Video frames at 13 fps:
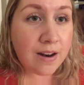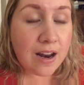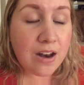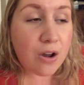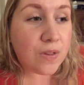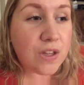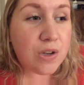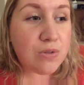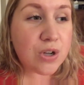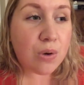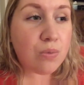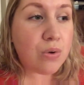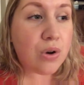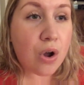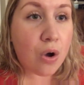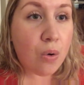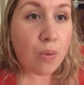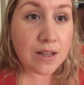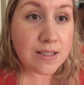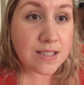And I know that you don't know
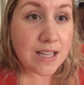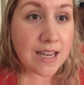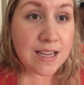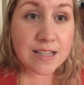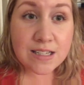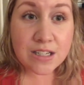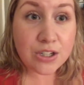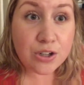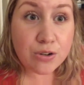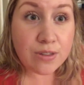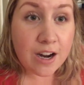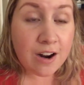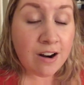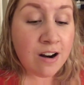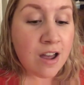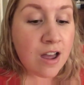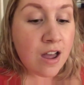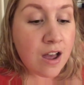what it's like until you're there.